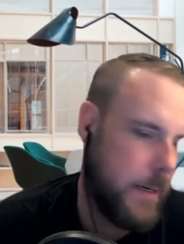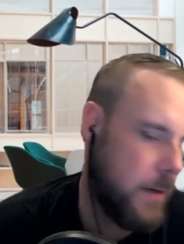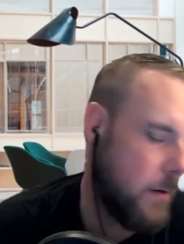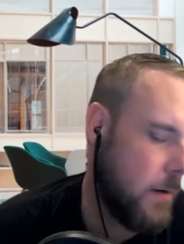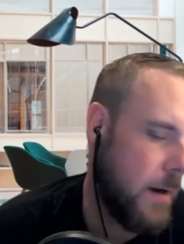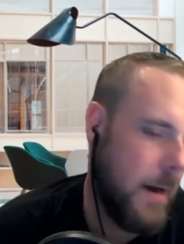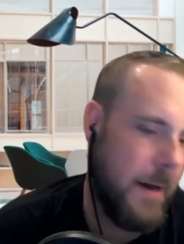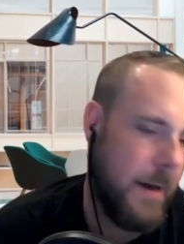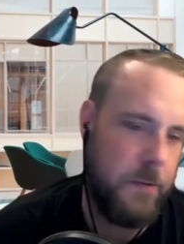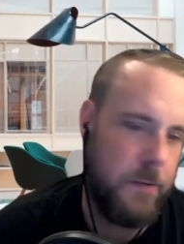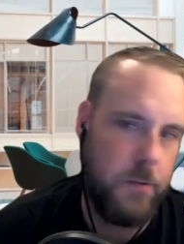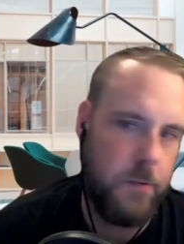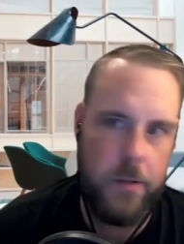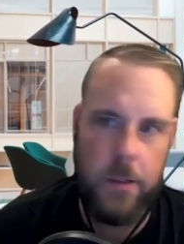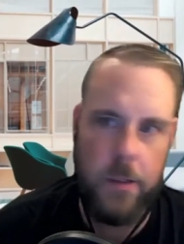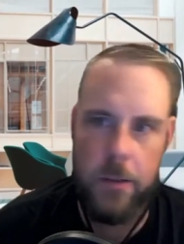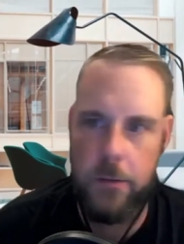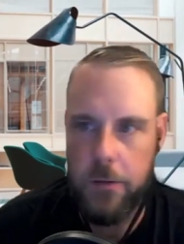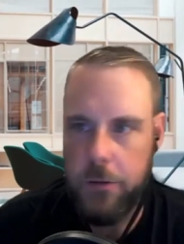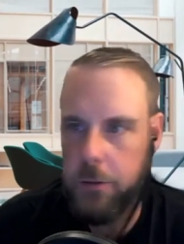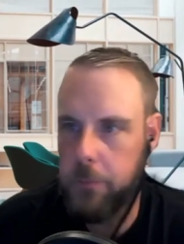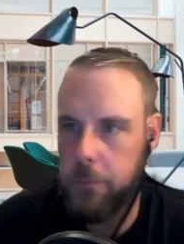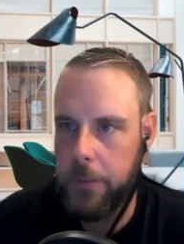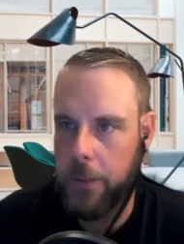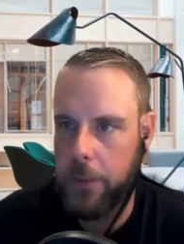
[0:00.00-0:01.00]
you know, I sell
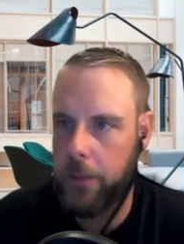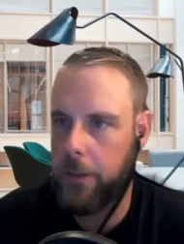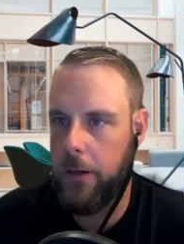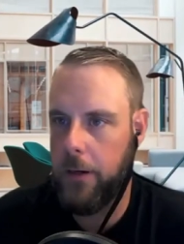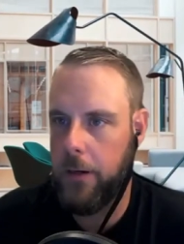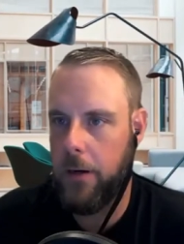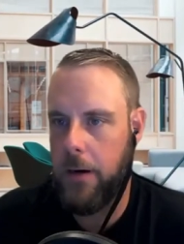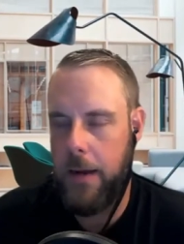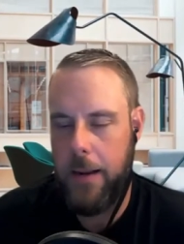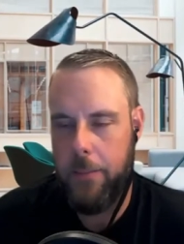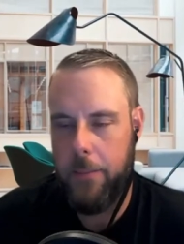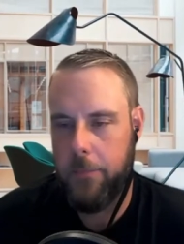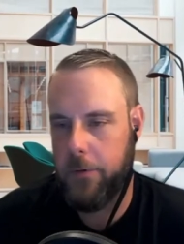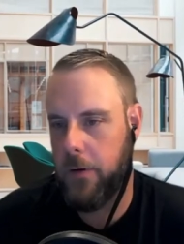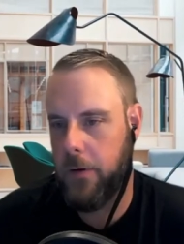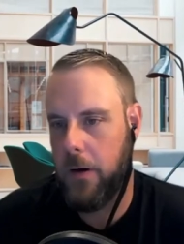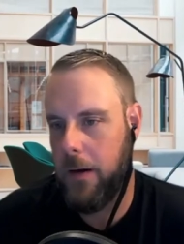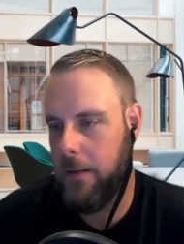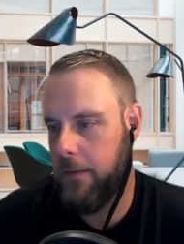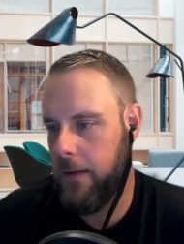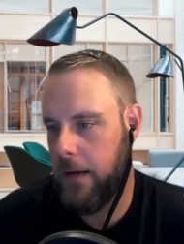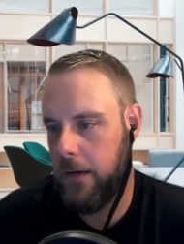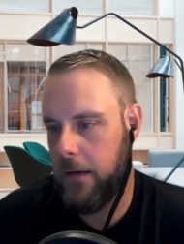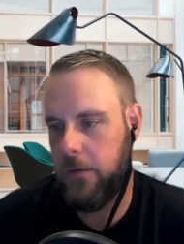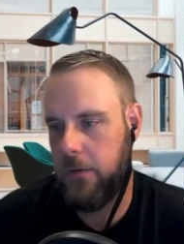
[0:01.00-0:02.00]
two million on Amazon
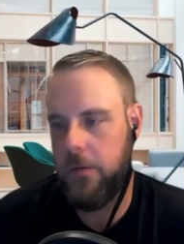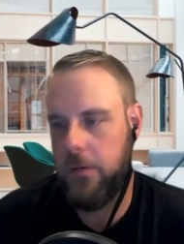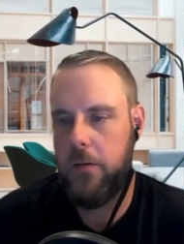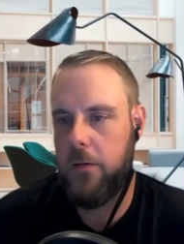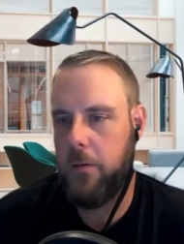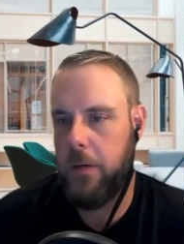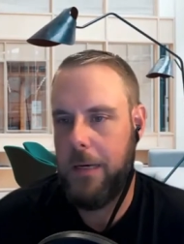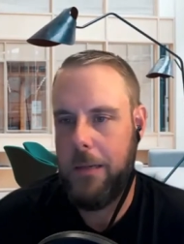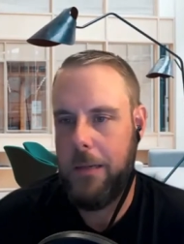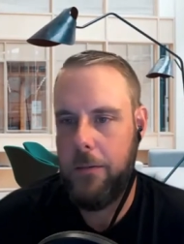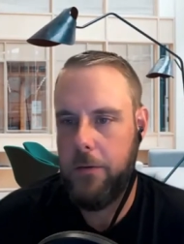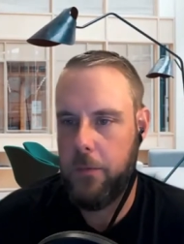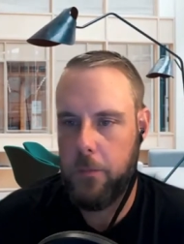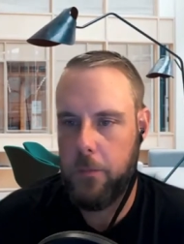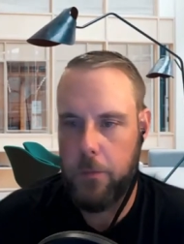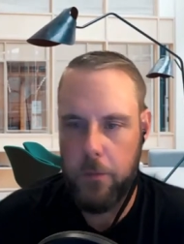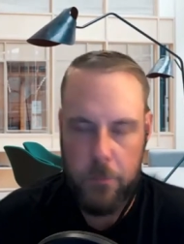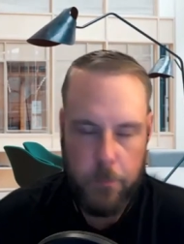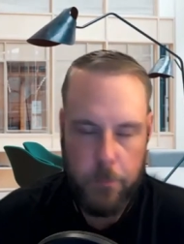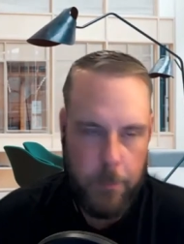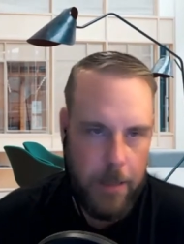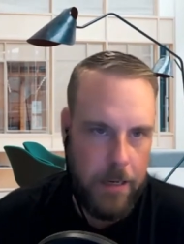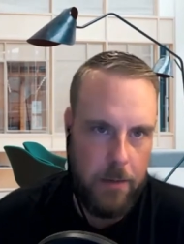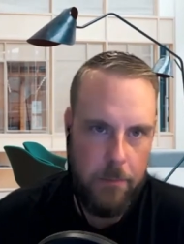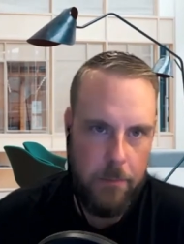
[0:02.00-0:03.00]
and they suspend,
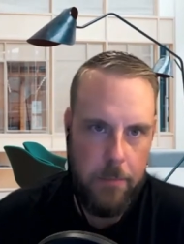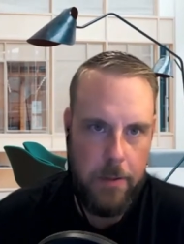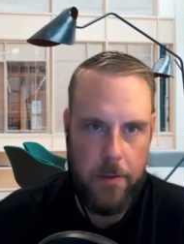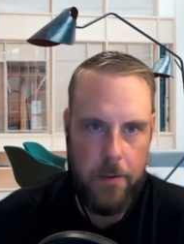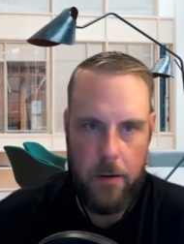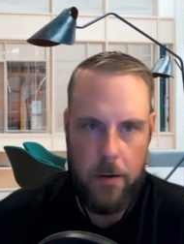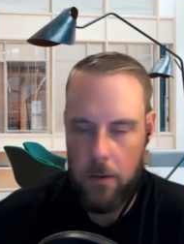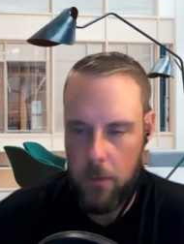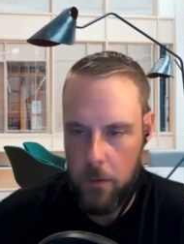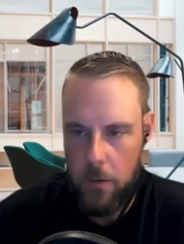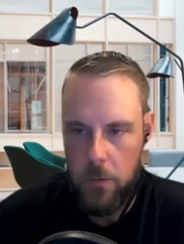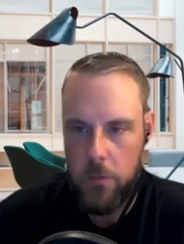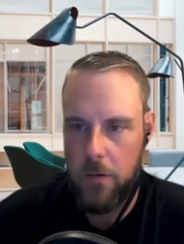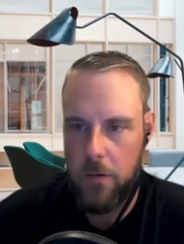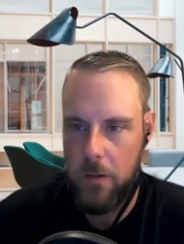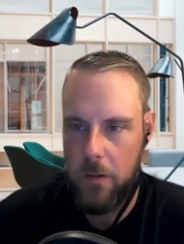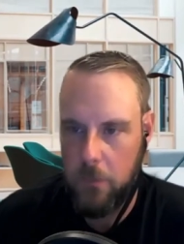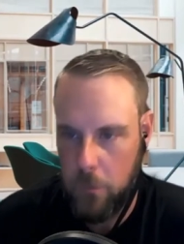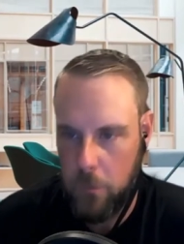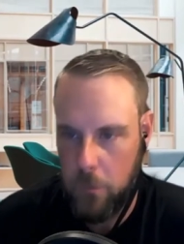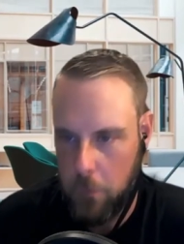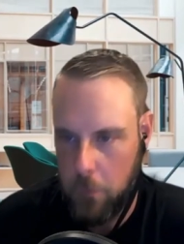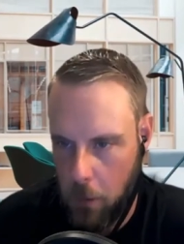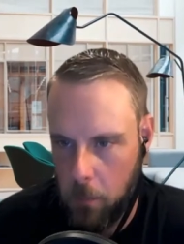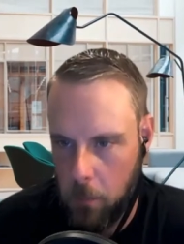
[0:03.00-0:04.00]
suspended me. They're losing
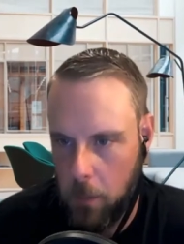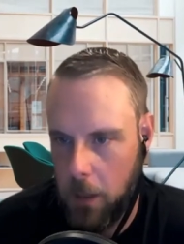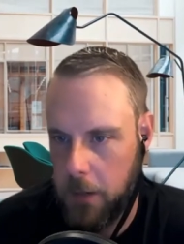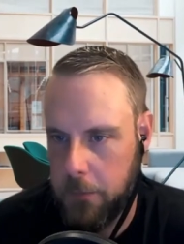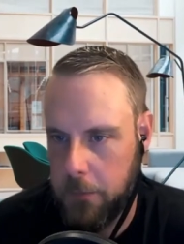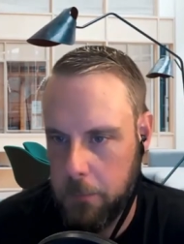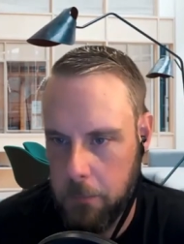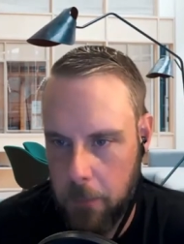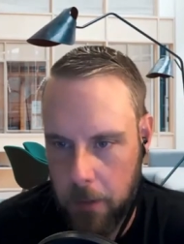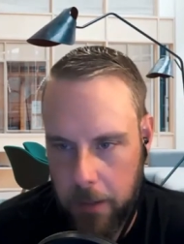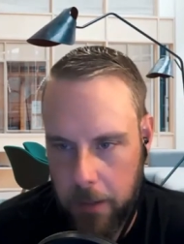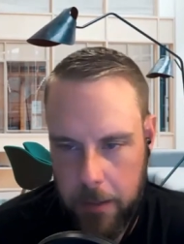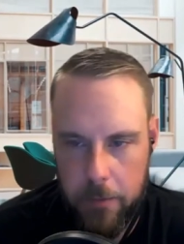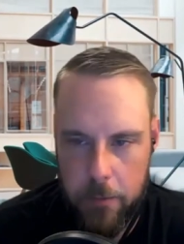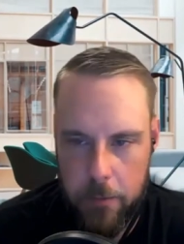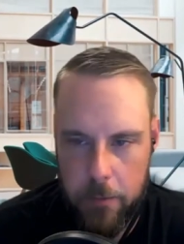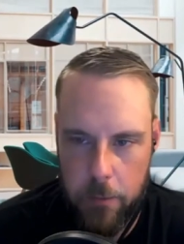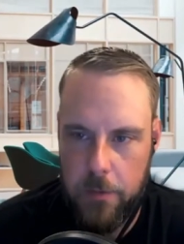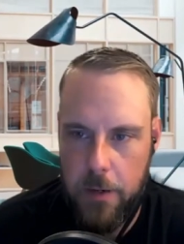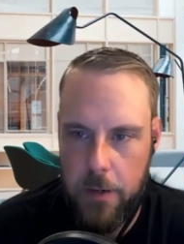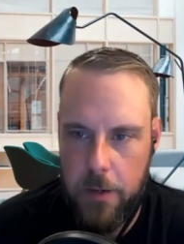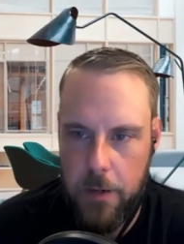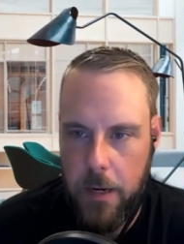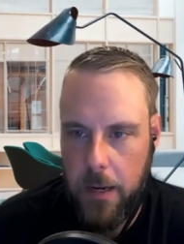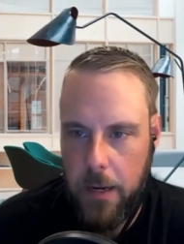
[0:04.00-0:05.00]
so much money,
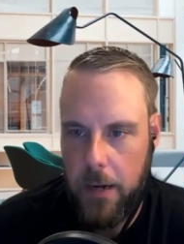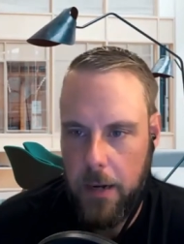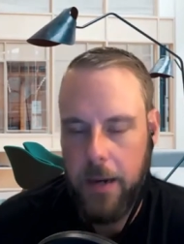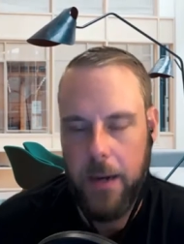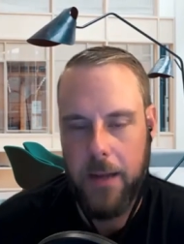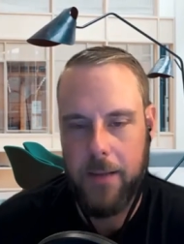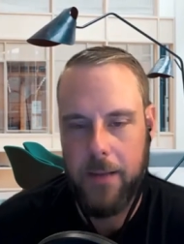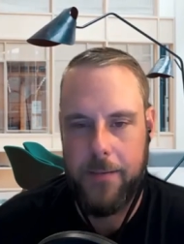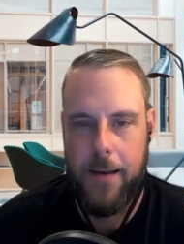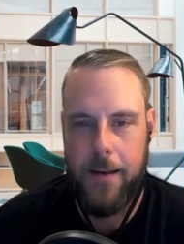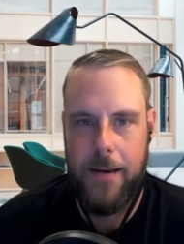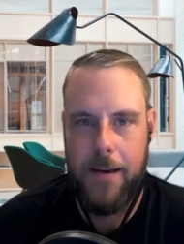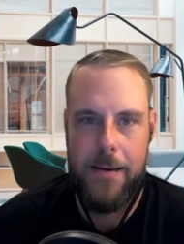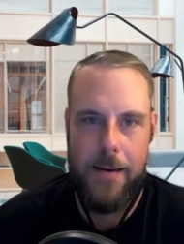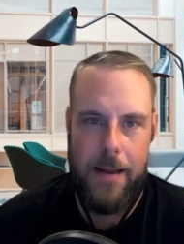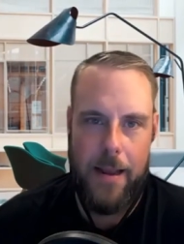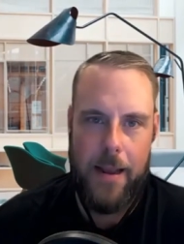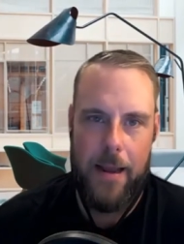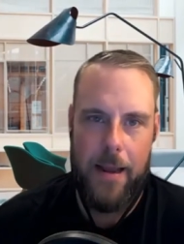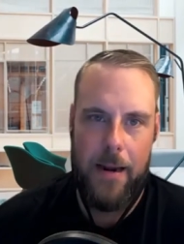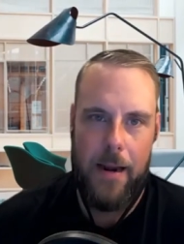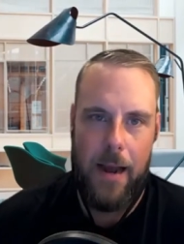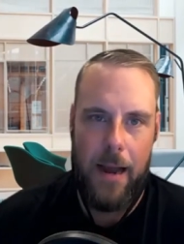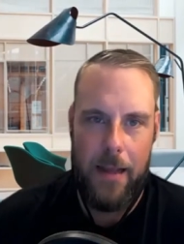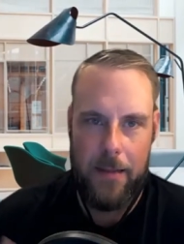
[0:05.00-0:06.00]
those idiots. And
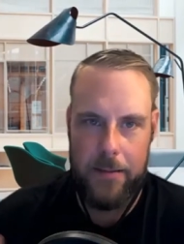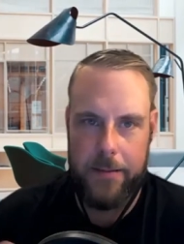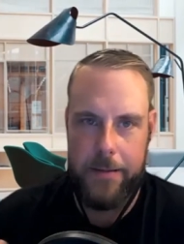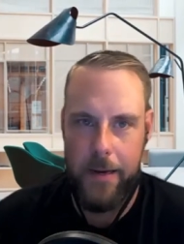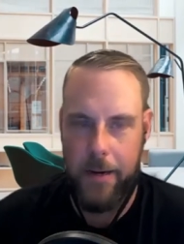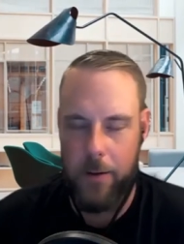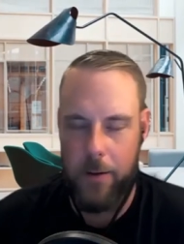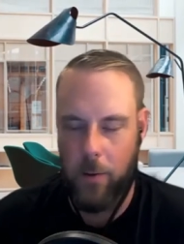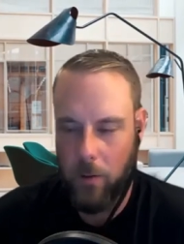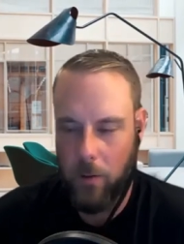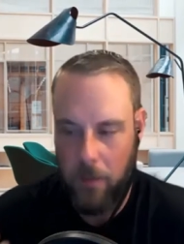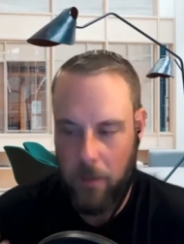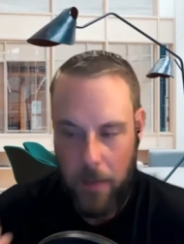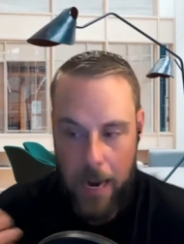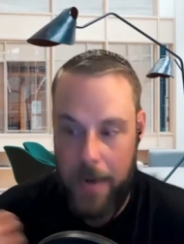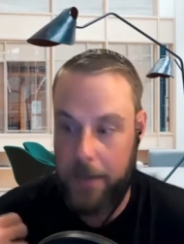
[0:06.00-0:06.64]
and I giggle.